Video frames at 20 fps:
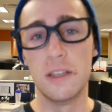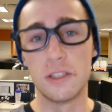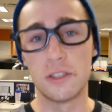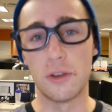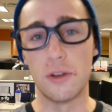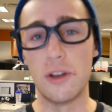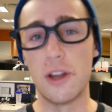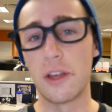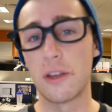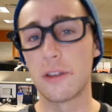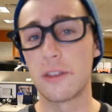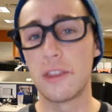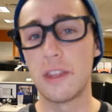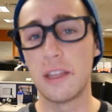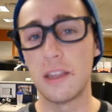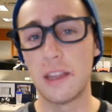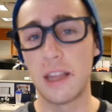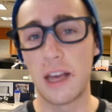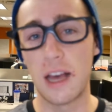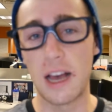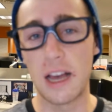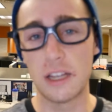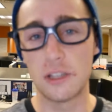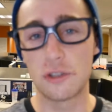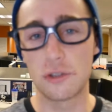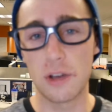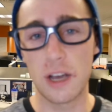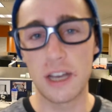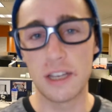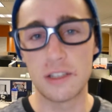So another thing that I
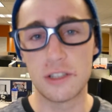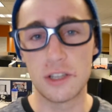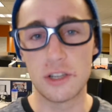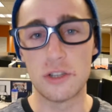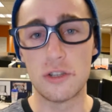try to